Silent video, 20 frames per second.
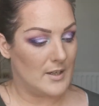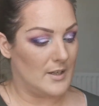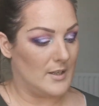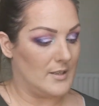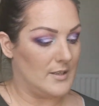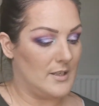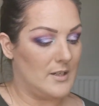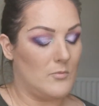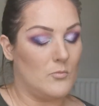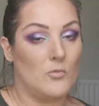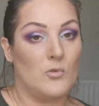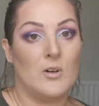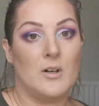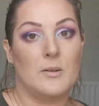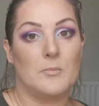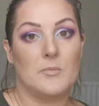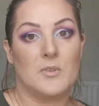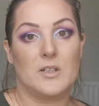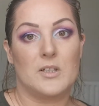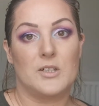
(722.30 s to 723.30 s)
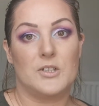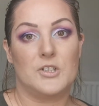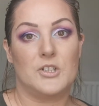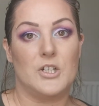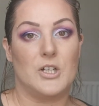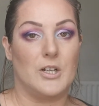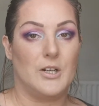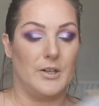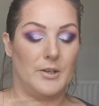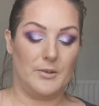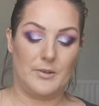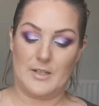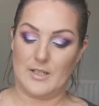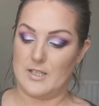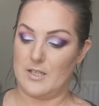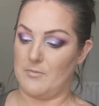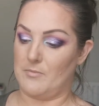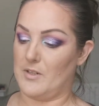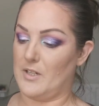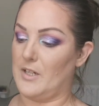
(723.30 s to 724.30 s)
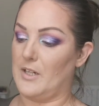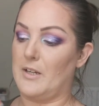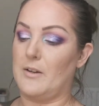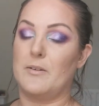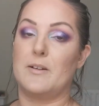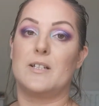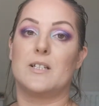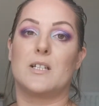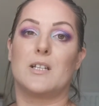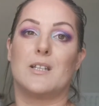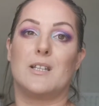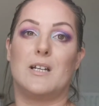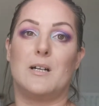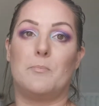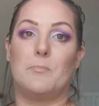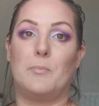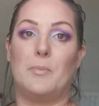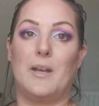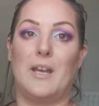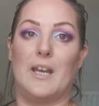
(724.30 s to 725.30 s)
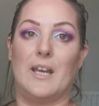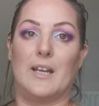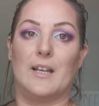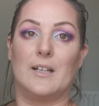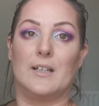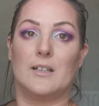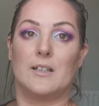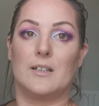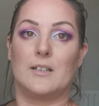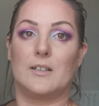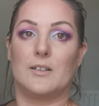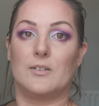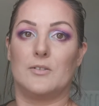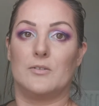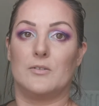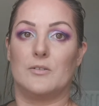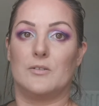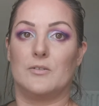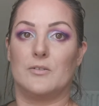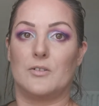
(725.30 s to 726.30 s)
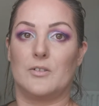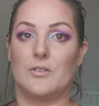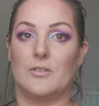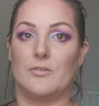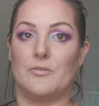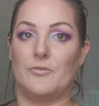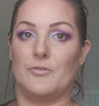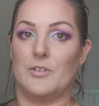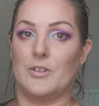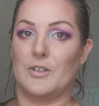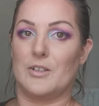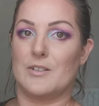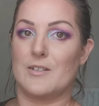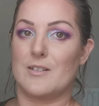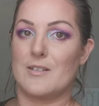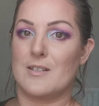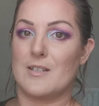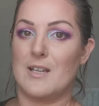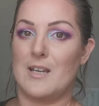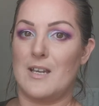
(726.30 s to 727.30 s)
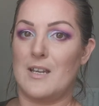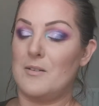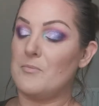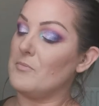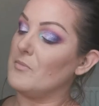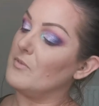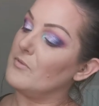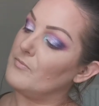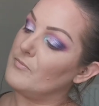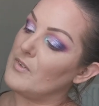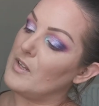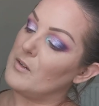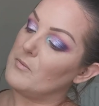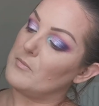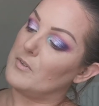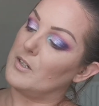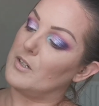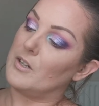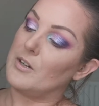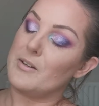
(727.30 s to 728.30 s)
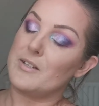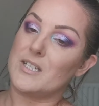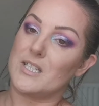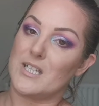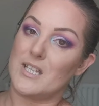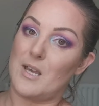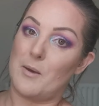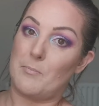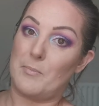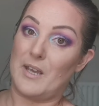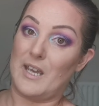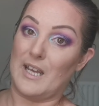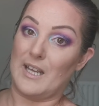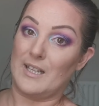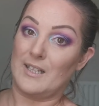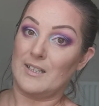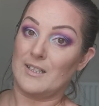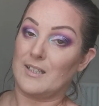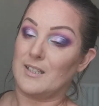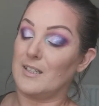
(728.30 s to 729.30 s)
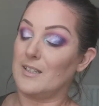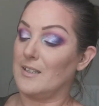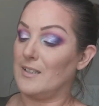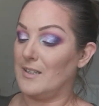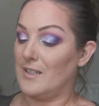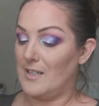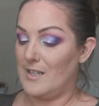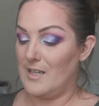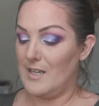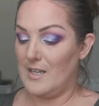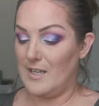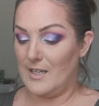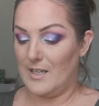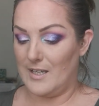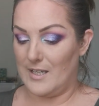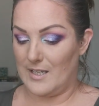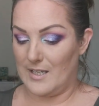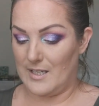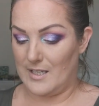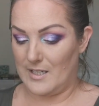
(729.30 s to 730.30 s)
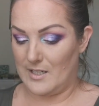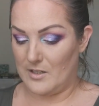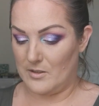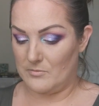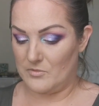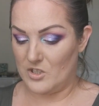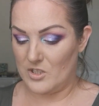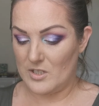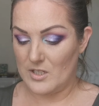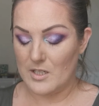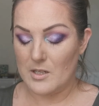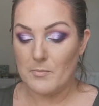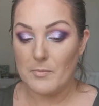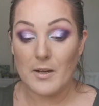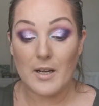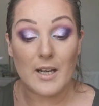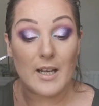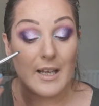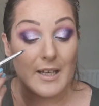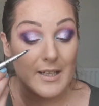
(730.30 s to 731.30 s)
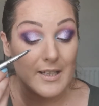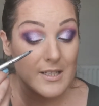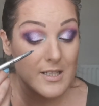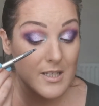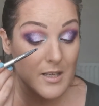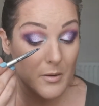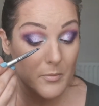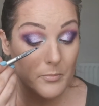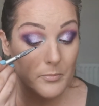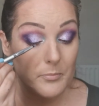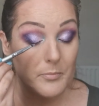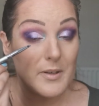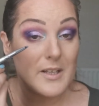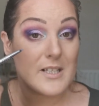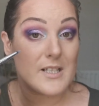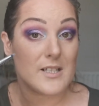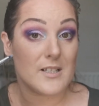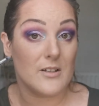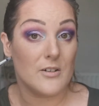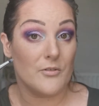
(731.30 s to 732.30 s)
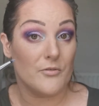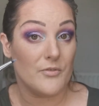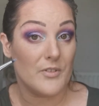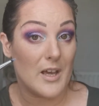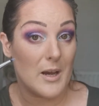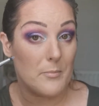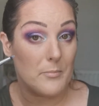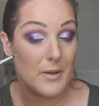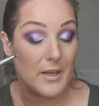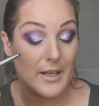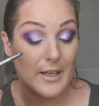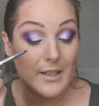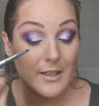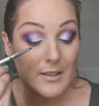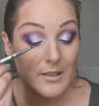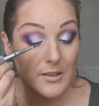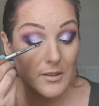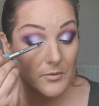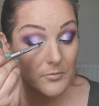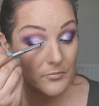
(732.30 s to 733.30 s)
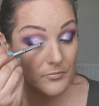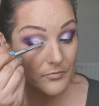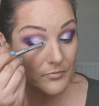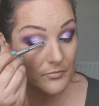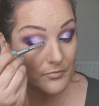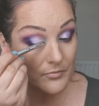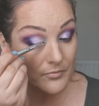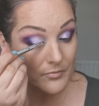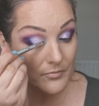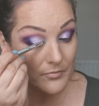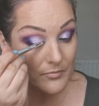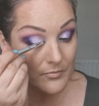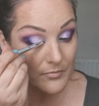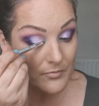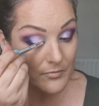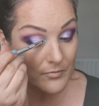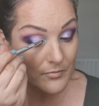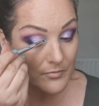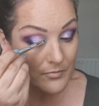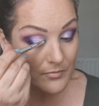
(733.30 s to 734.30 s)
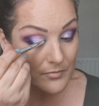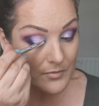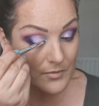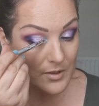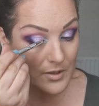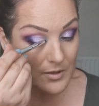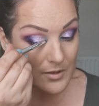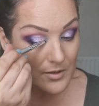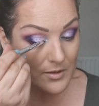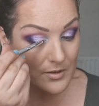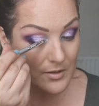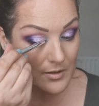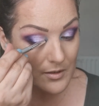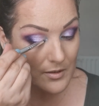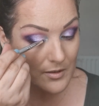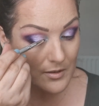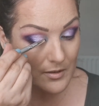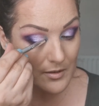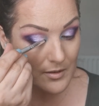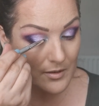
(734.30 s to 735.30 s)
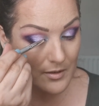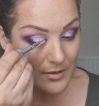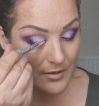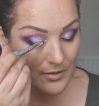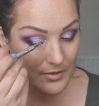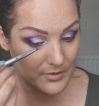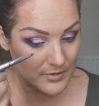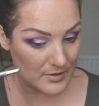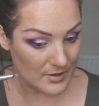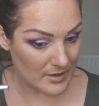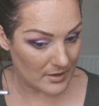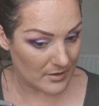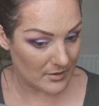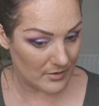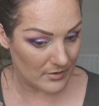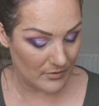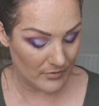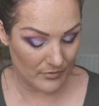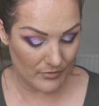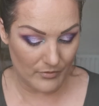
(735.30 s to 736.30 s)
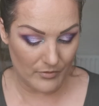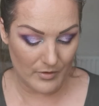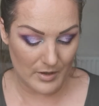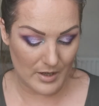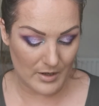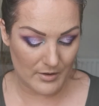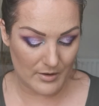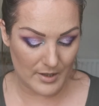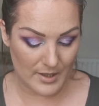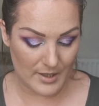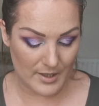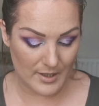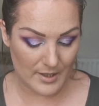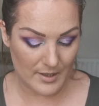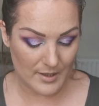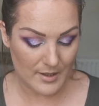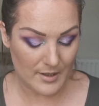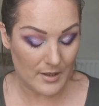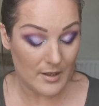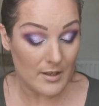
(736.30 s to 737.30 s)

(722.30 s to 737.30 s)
And then what I'm going to do is I'm going to go into that pink, if you can see. I'm going to go into that pink and I'm just going to place a bit of that pink just on the very